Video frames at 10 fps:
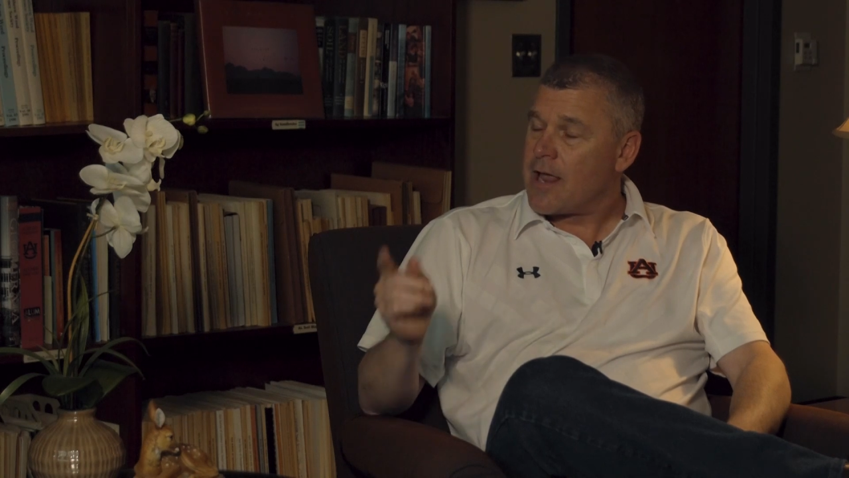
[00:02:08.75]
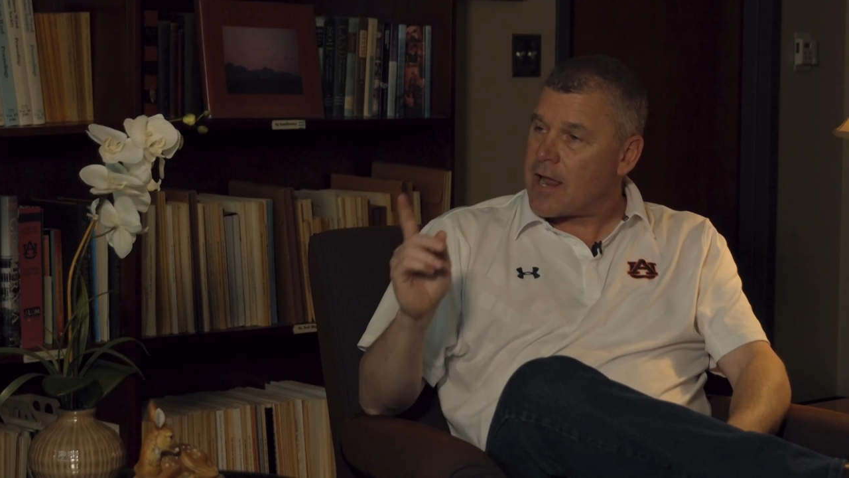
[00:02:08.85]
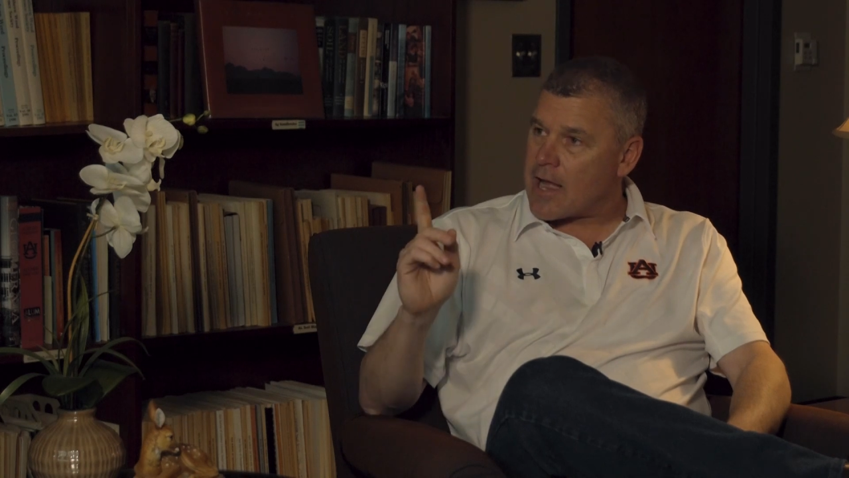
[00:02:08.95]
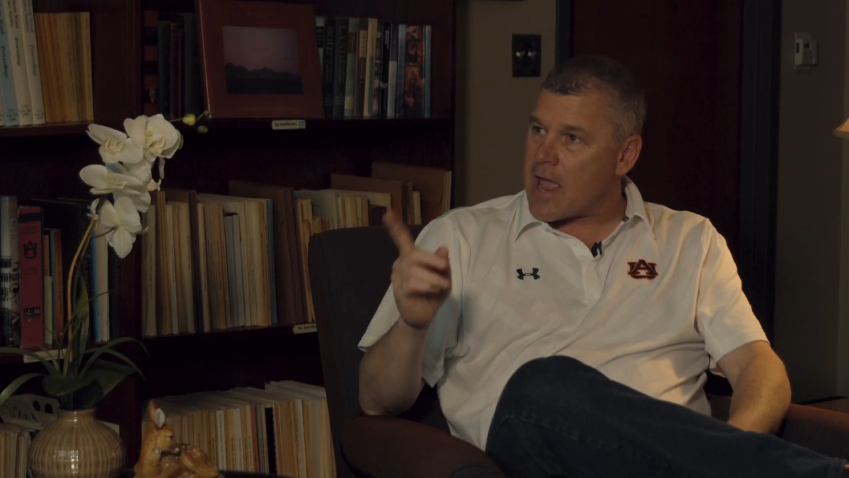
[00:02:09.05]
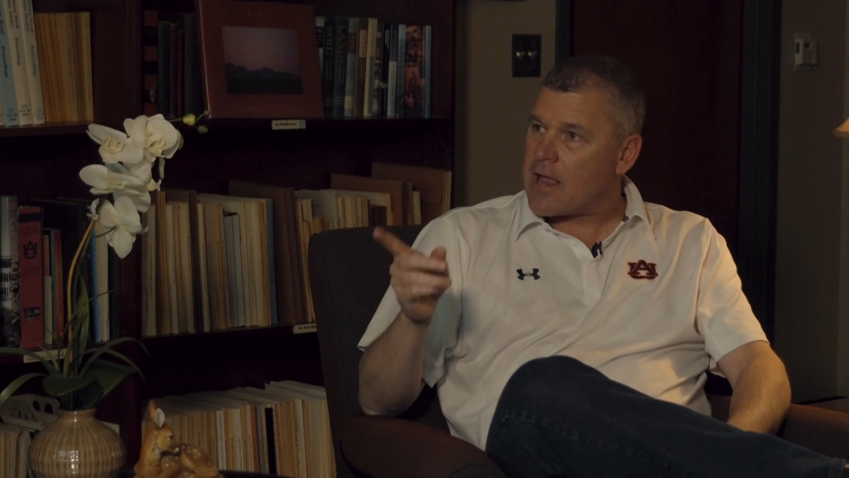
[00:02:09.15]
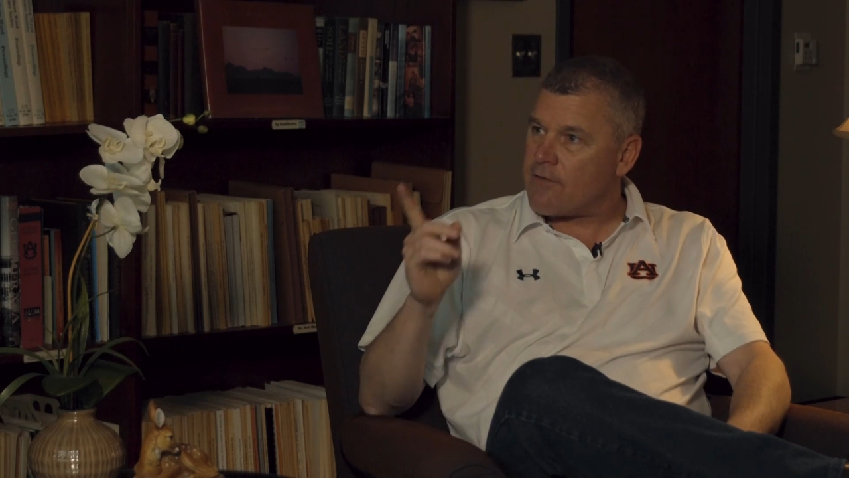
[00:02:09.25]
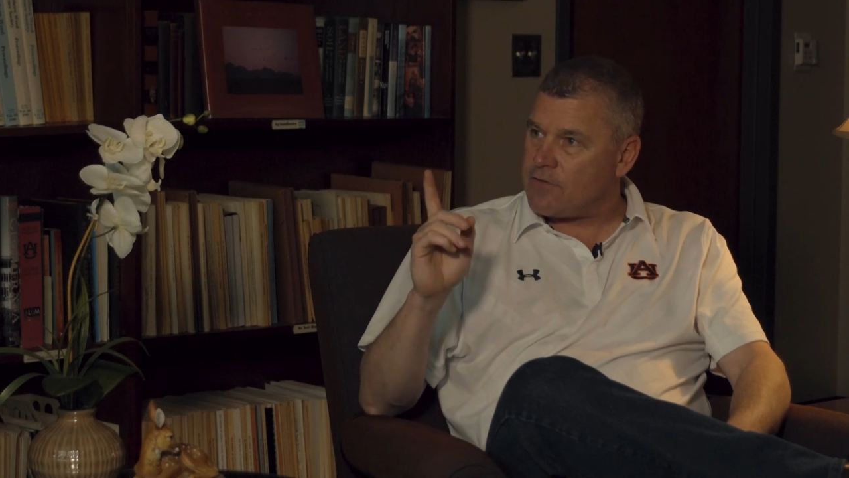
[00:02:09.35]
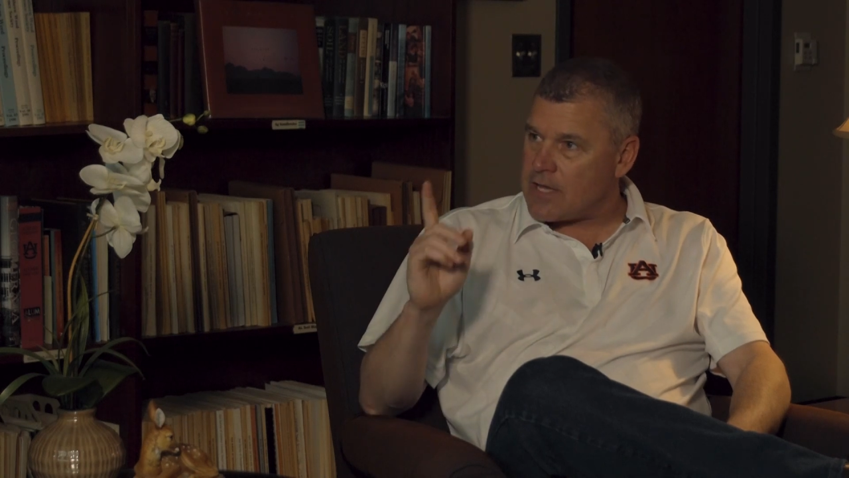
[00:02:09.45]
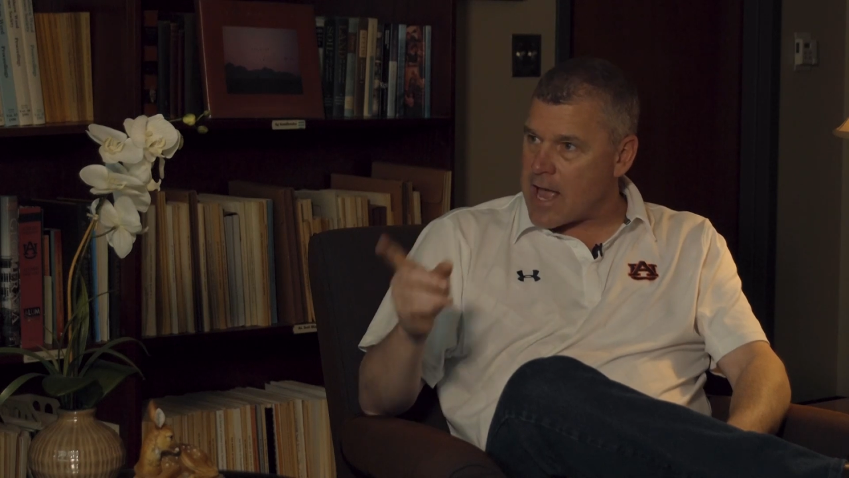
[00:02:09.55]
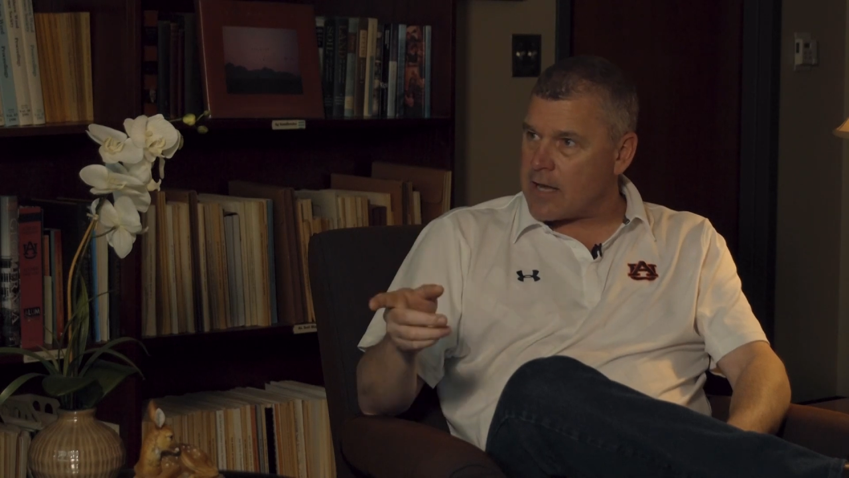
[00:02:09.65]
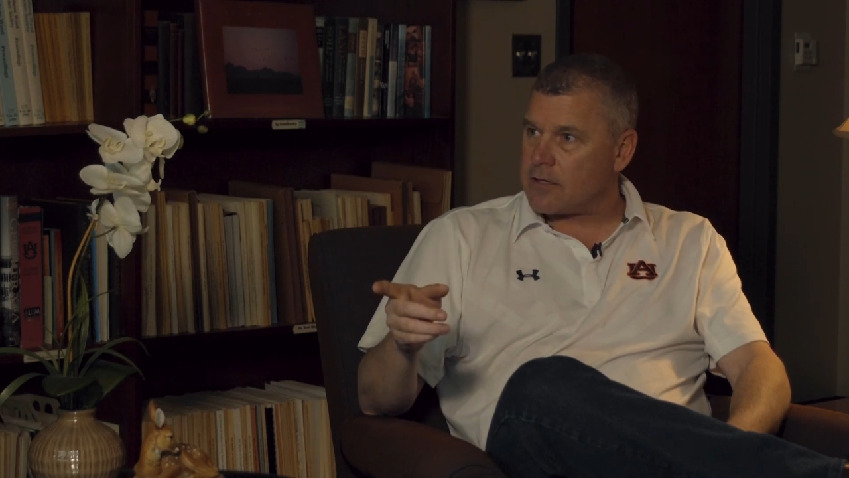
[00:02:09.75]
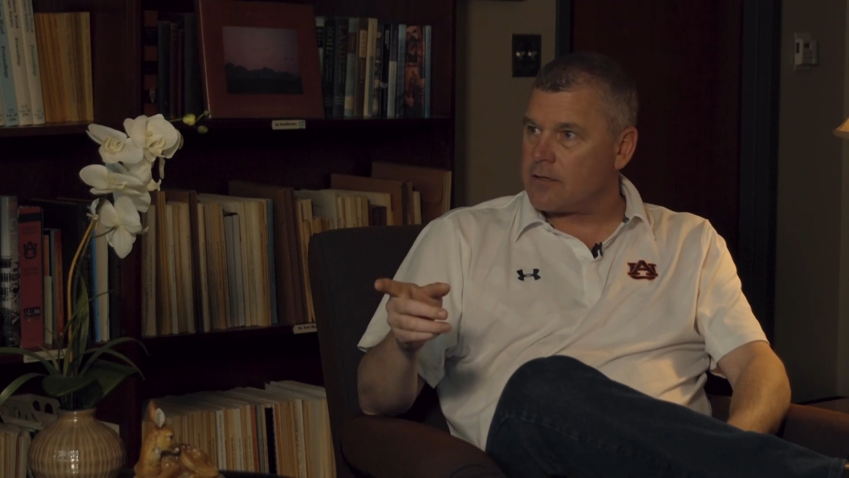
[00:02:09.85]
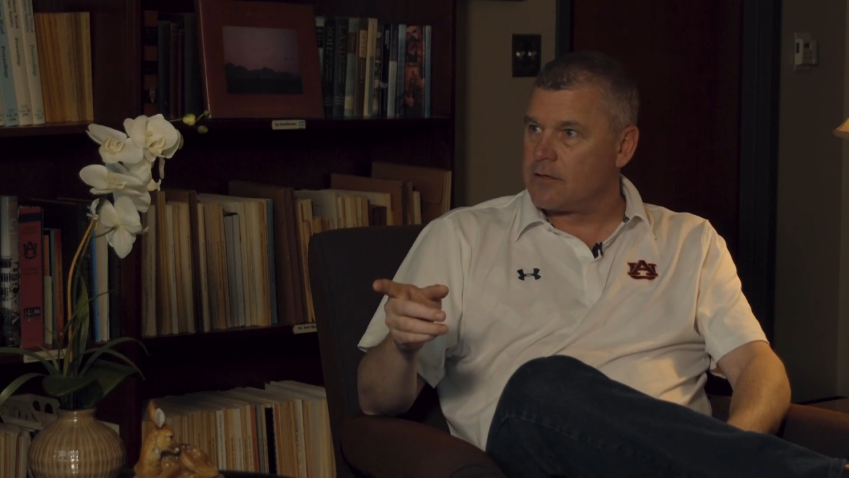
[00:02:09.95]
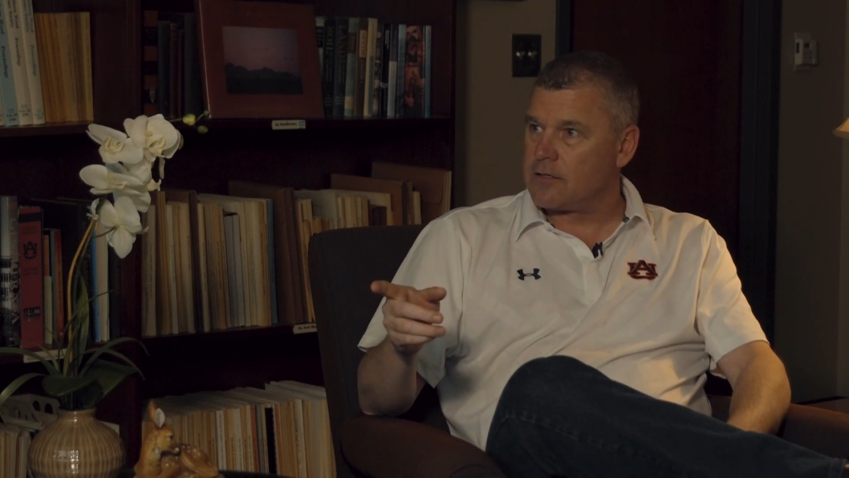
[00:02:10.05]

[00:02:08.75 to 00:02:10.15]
And I have yet